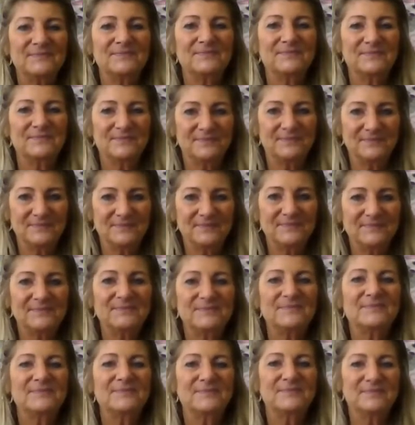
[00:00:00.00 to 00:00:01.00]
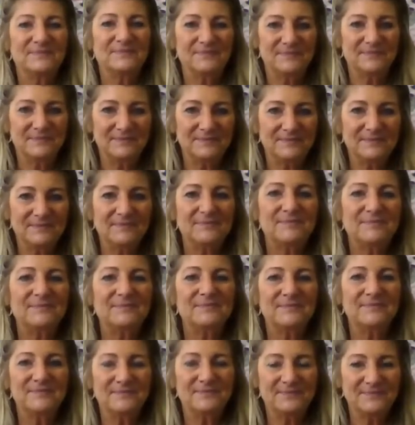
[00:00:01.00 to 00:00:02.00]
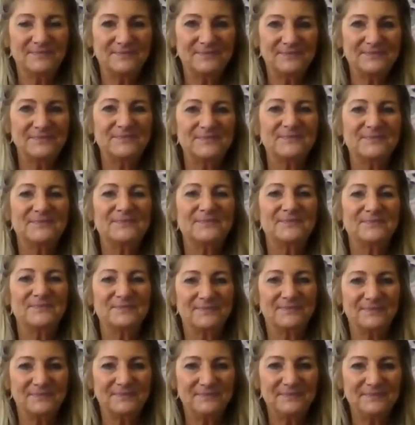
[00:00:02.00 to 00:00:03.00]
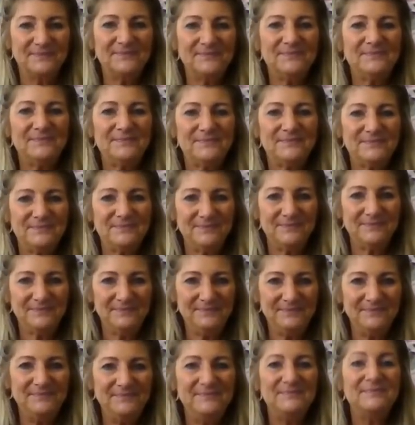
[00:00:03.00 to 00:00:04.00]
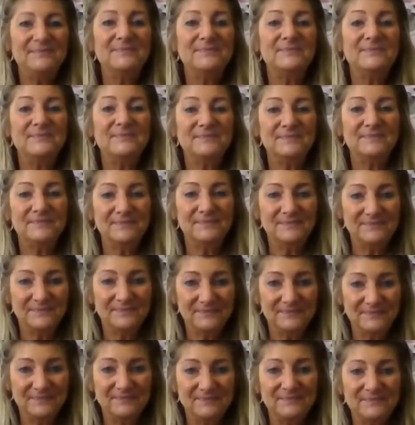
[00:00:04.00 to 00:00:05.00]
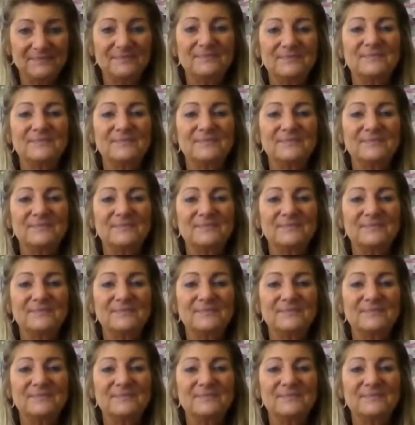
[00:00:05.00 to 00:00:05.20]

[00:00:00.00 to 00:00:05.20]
(not speaking)